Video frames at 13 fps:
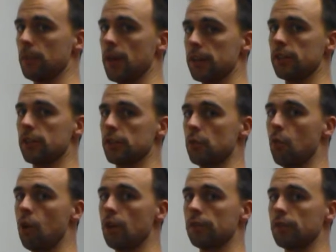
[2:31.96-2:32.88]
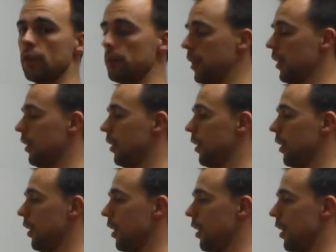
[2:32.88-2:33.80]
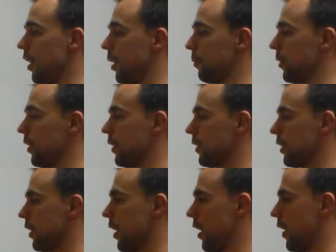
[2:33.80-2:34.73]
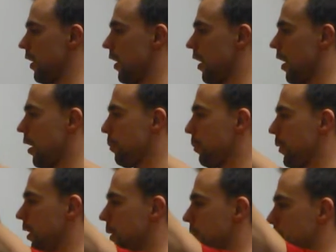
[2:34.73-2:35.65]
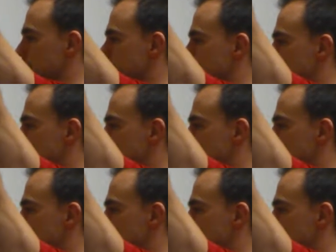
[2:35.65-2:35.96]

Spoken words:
right, imagine there's a wall in front of me here. I'm going to slide up, keeping